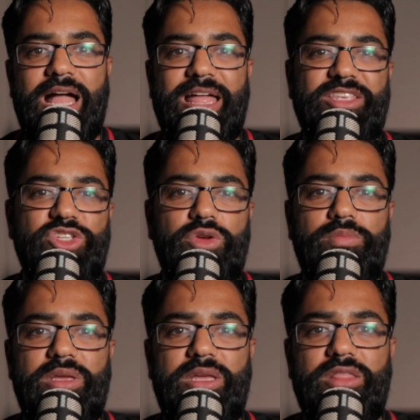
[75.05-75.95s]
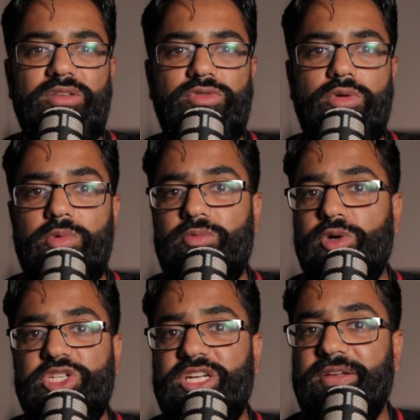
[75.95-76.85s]
And this could be in the form of
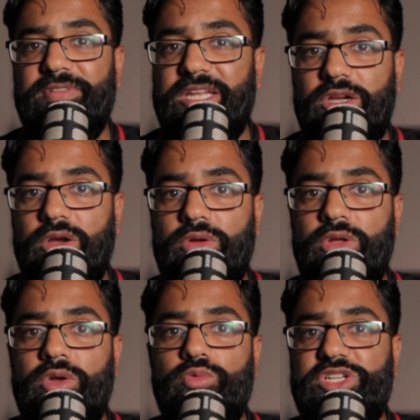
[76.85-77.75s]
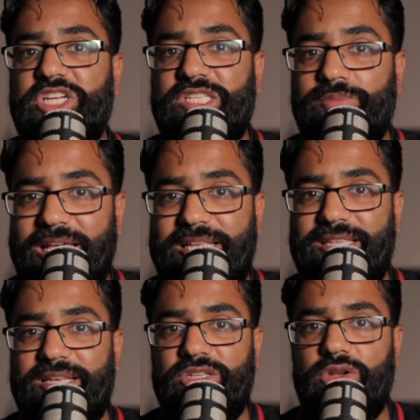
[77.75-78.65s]
watching a video which explains
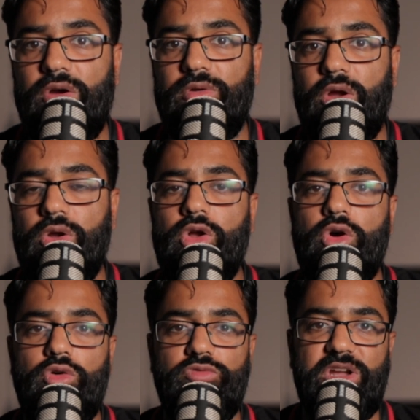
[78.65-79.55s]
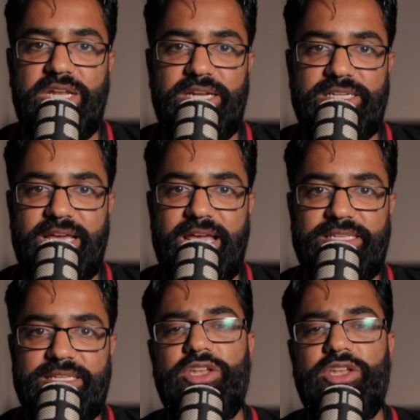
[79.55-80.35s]
that scenario or reading text.